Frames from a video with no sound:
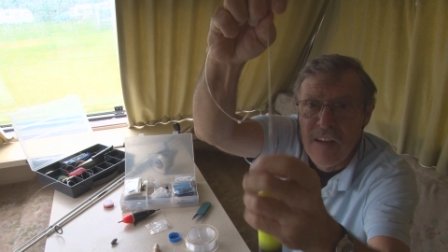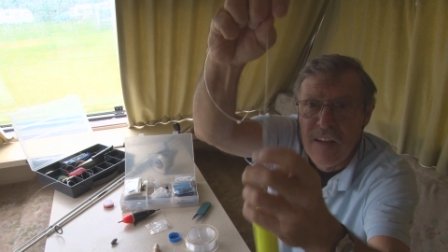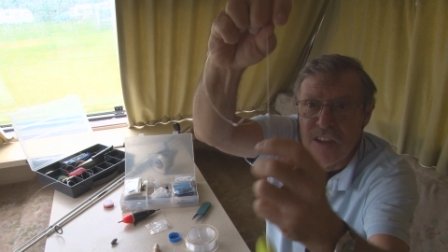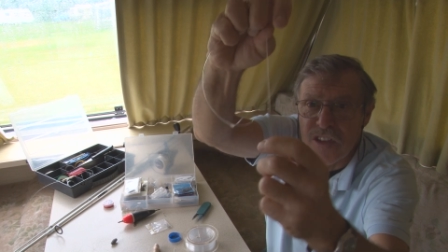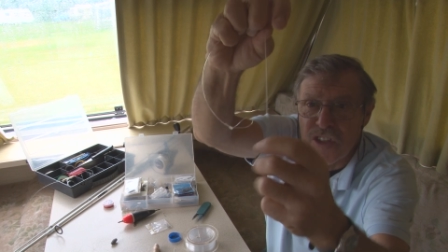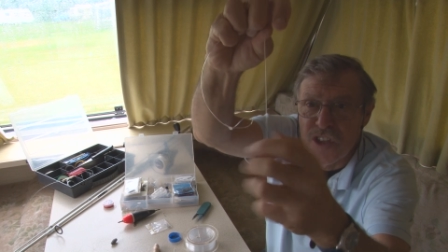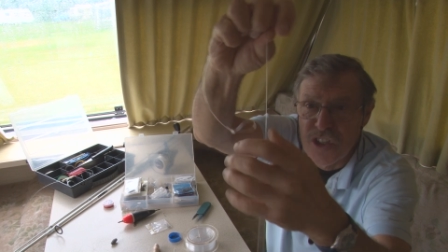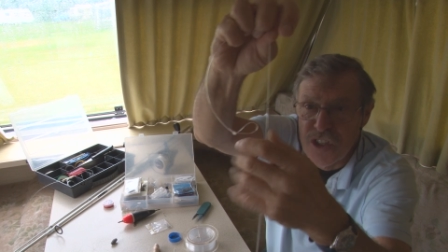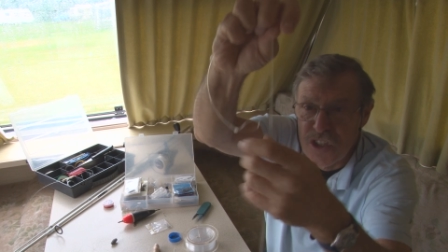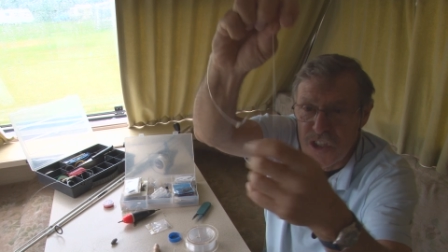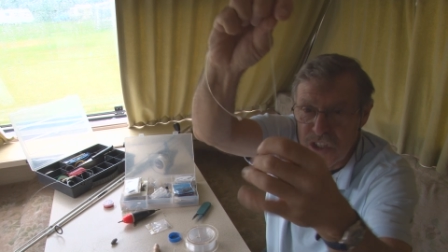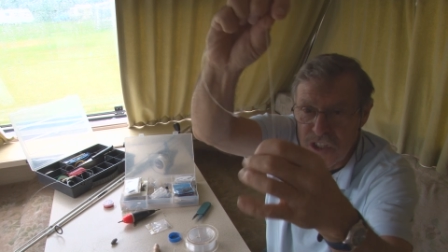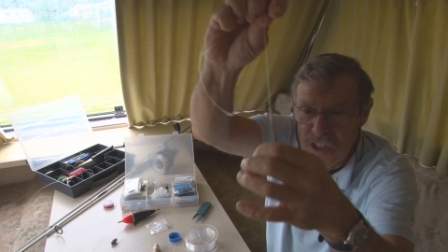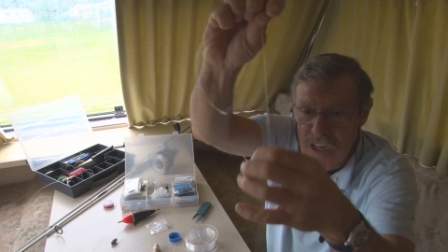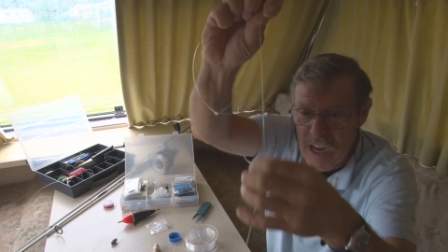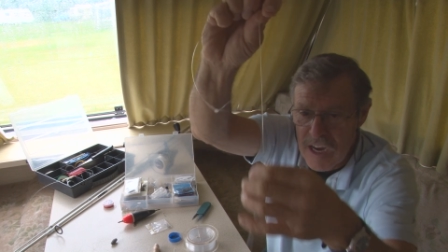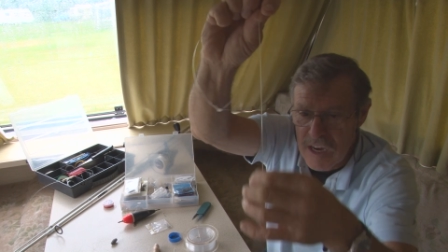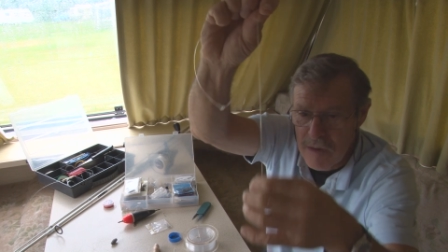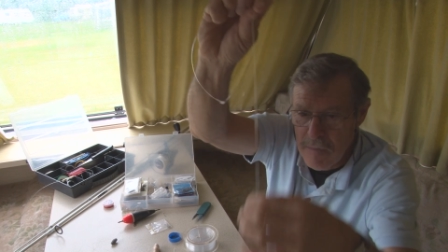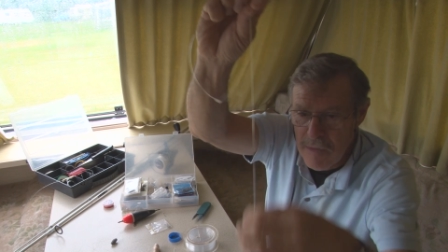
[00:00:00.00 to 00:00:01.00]
It's just the
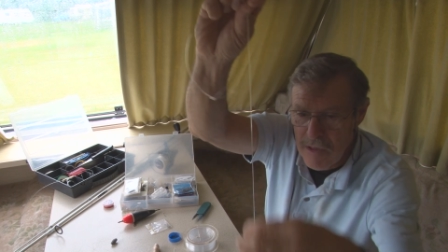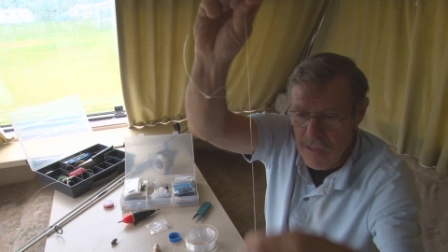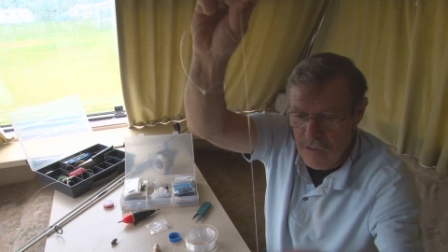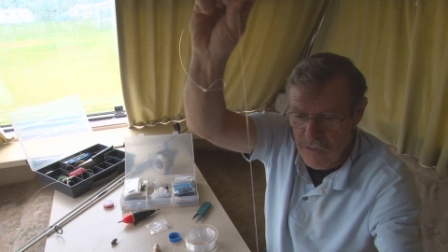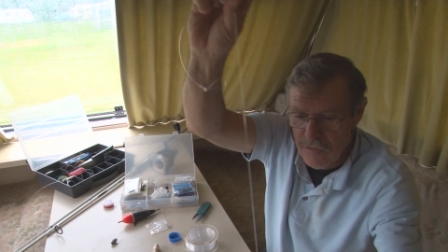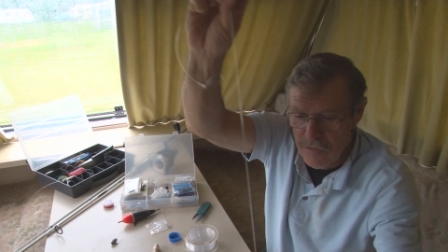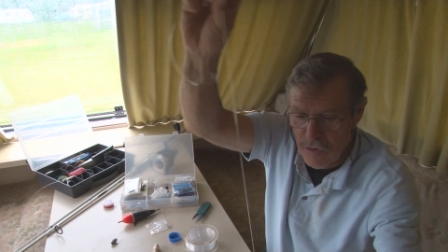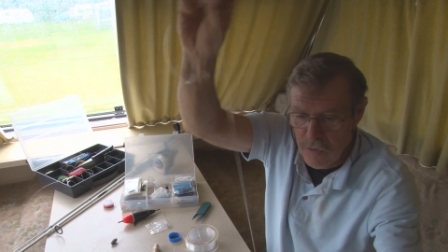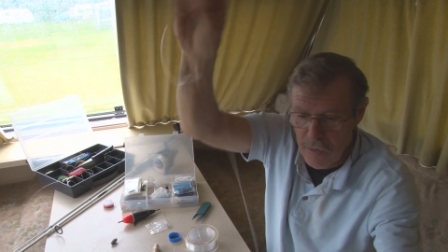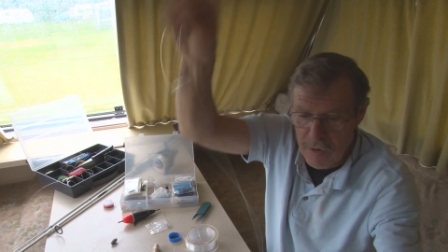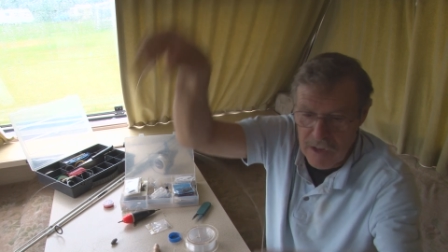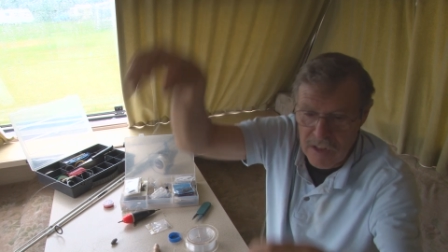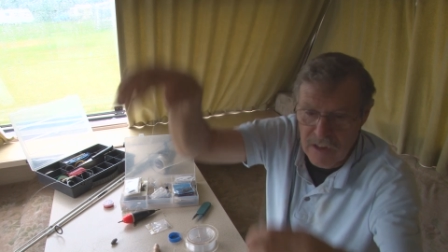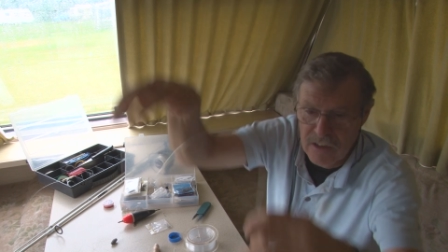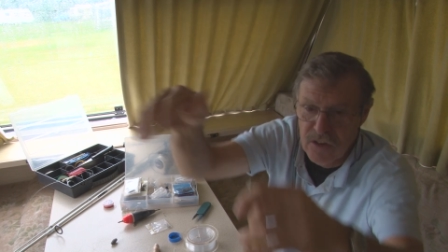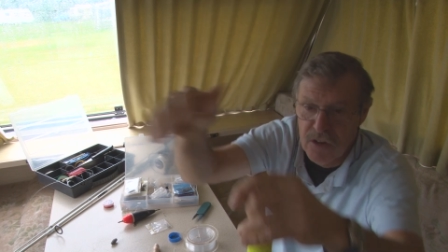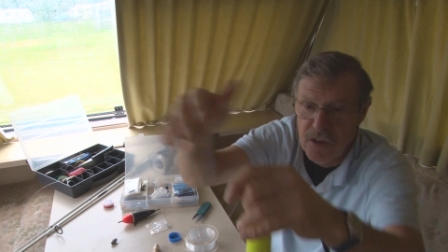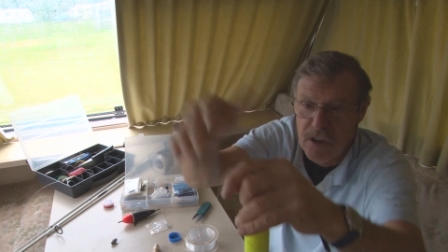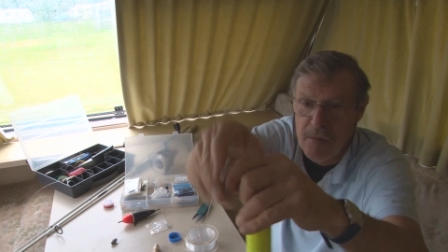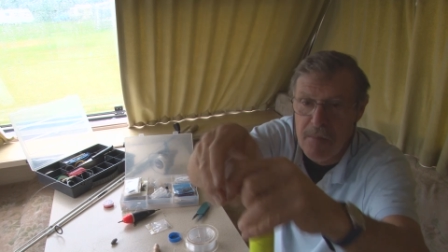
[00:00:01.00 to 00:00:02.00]
standard method of doing it.
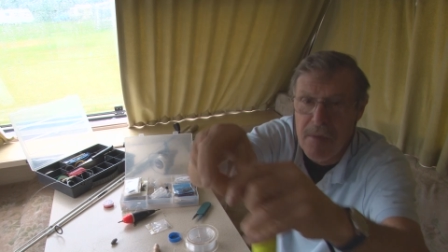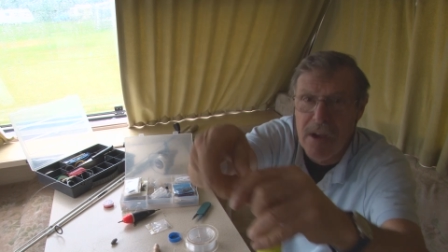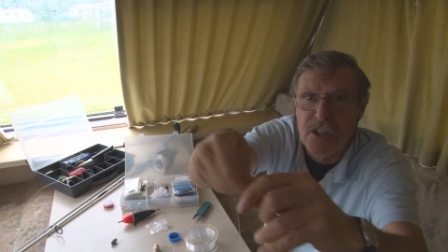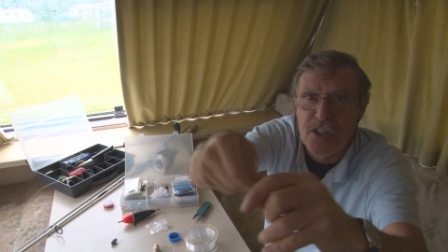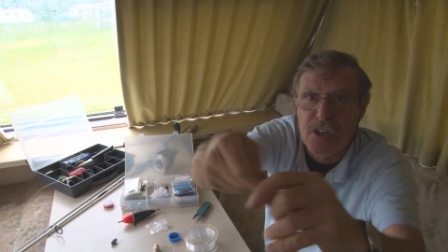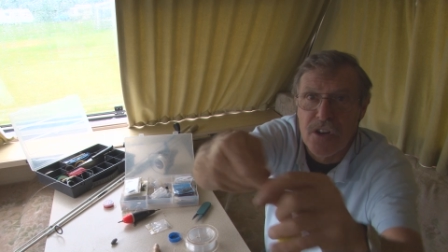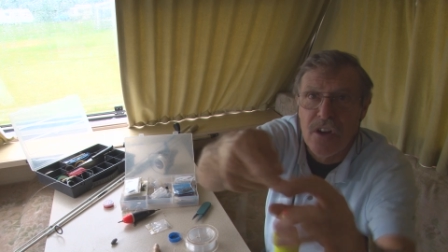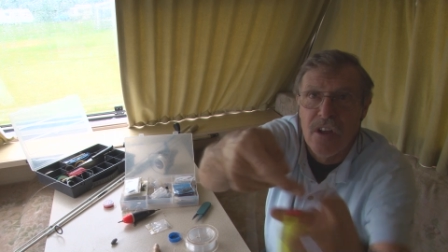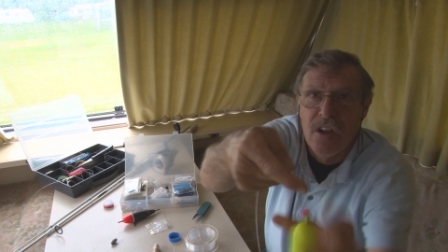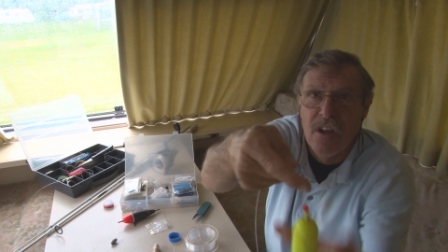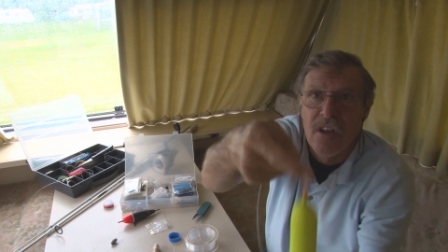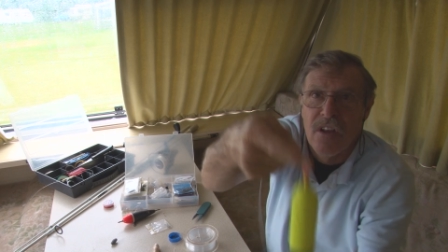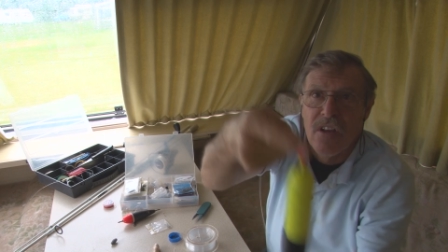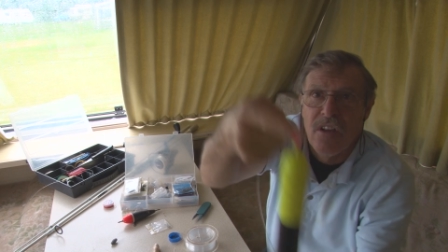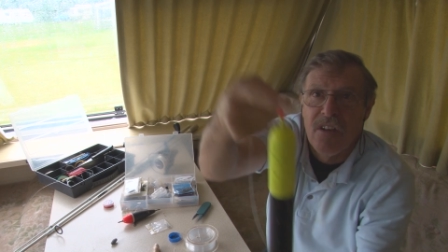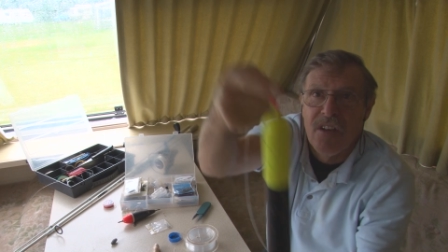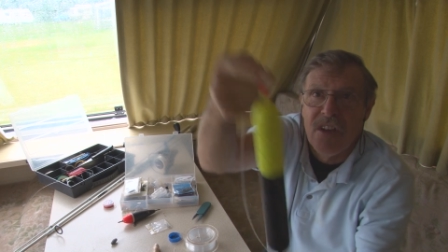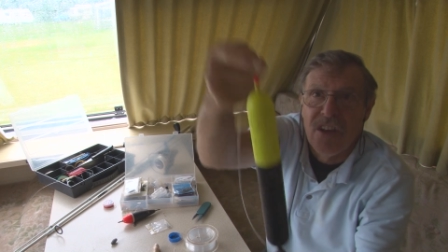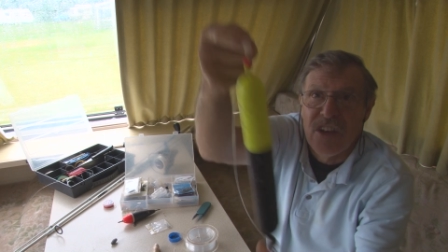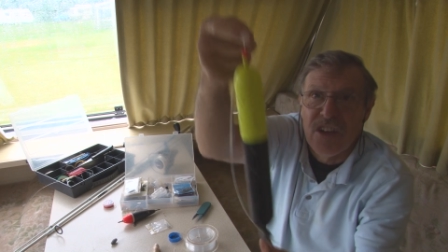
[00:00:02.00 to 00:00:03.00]
So you can imagine
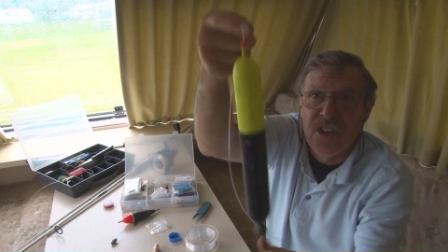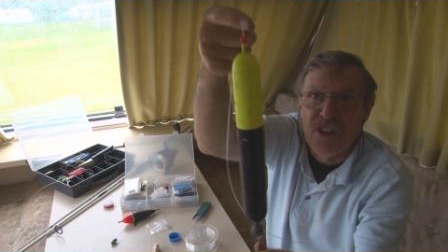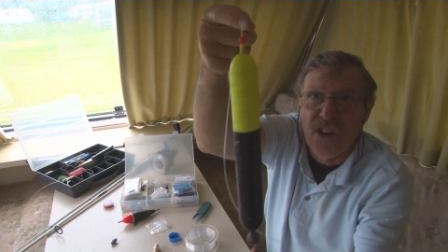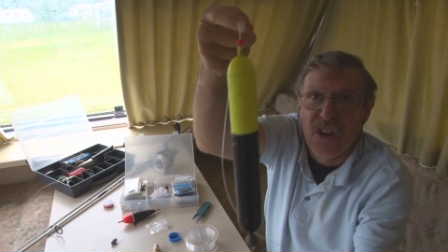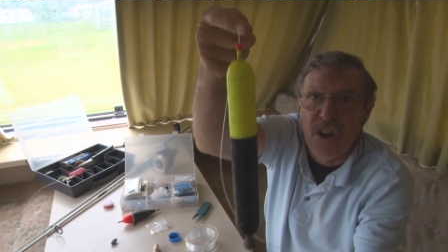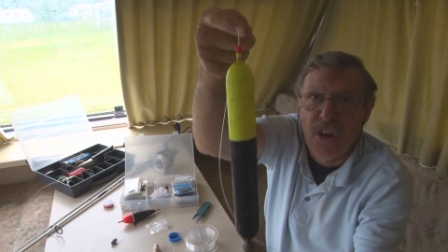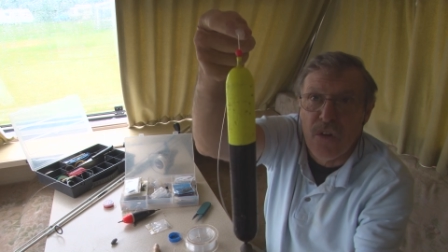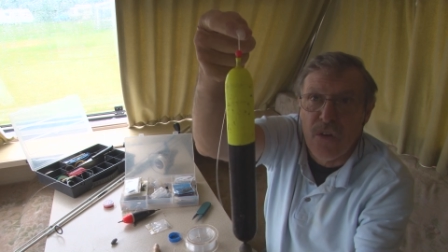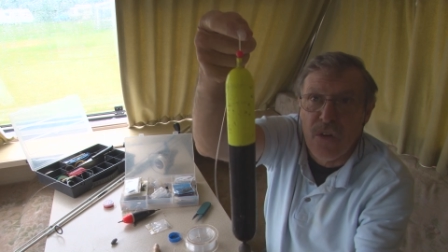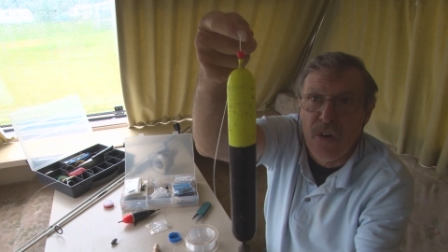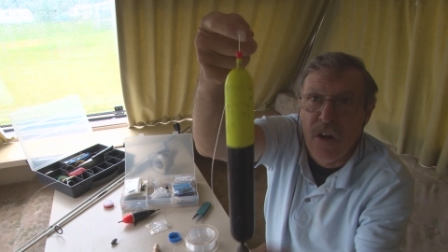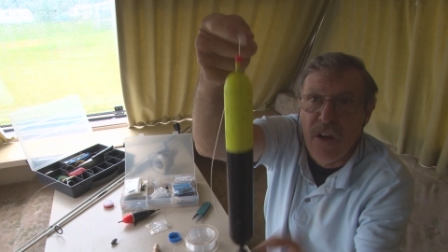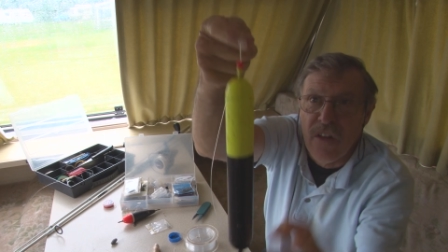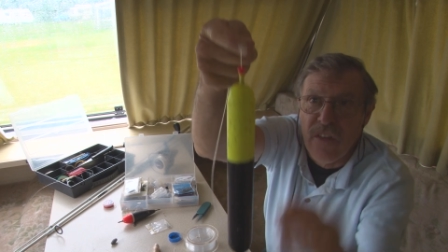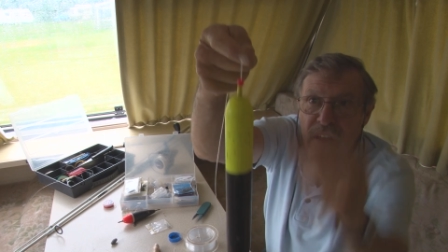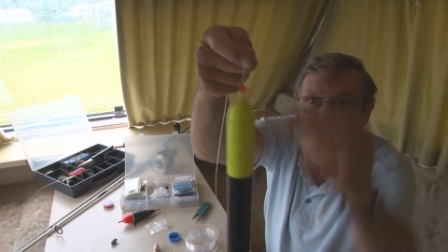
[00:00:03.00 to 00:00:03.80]
it's going to look like